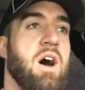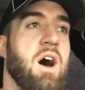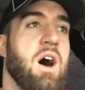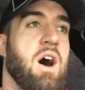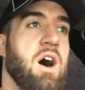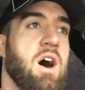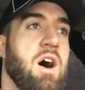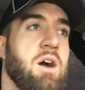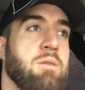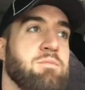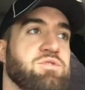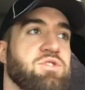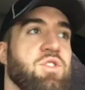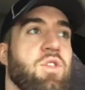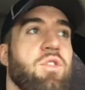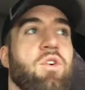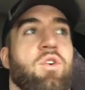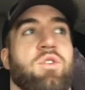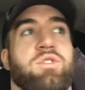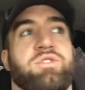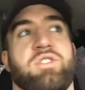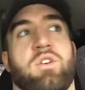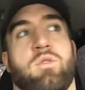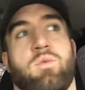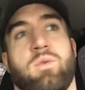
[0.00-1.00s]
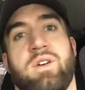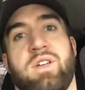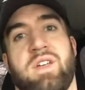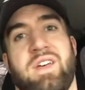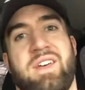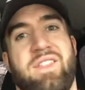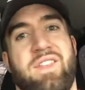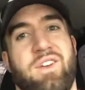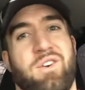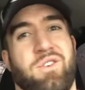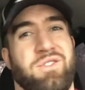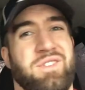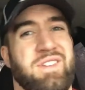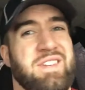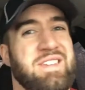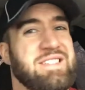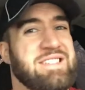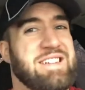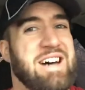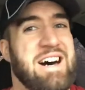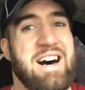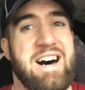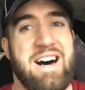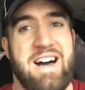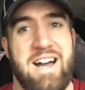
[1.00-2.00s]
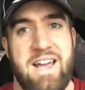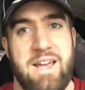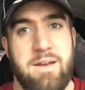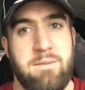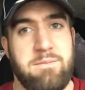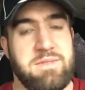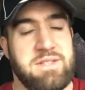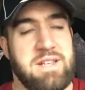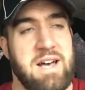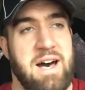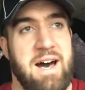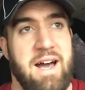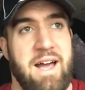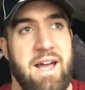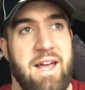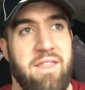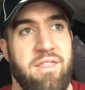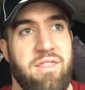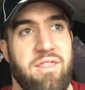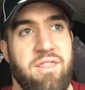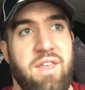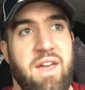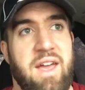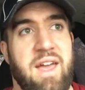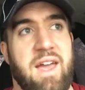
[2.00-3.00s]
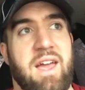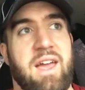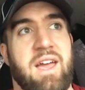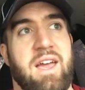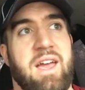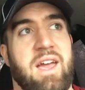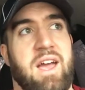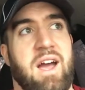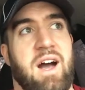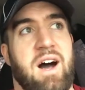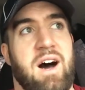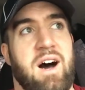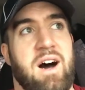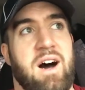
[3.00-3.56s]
So those are really the only times I think